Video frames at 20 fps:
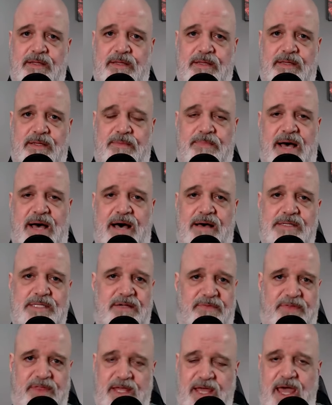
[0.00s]
mouths
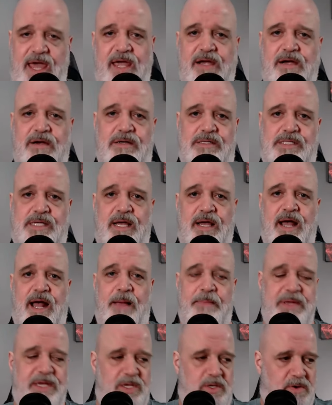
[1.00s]
of the anchors. I
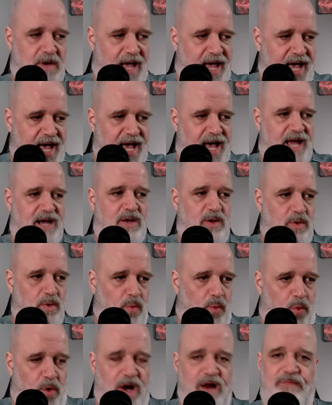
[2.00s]
mean, you had
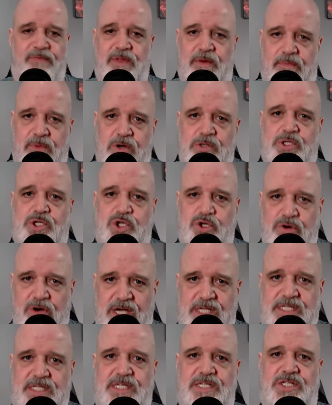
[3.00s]
one of the most
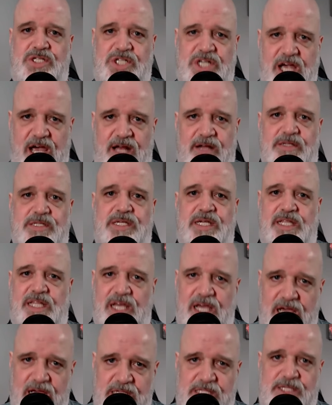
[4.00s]
trusted channels in the
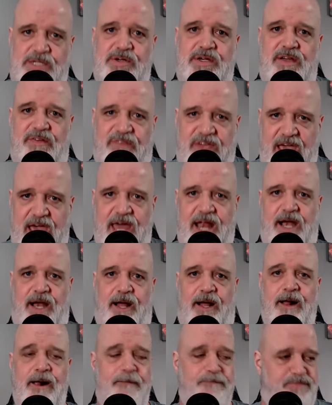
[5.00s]
history of
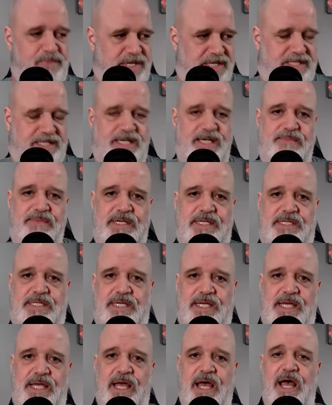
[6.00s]
Canada, the
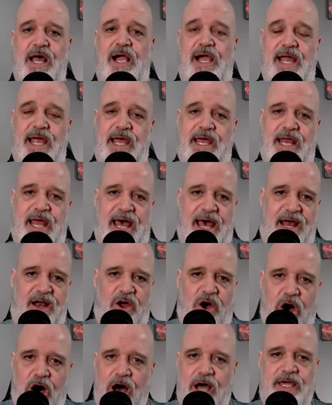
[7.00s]
CBC. It had
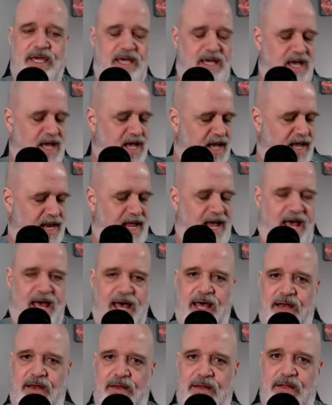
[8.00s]
hockey, it
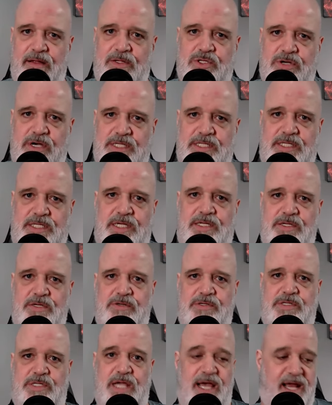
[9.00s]
had trusted
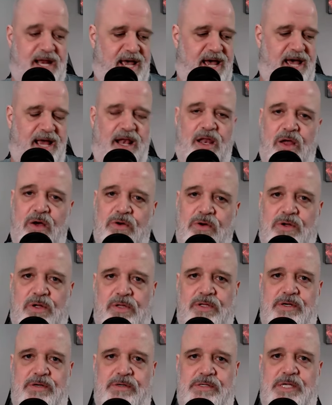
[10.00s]
news, it had local
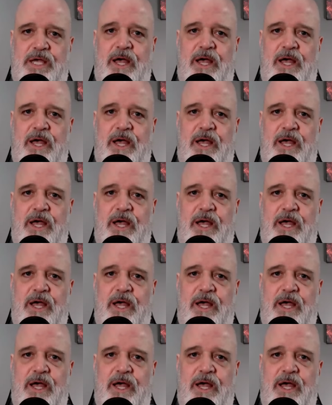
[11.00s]
news.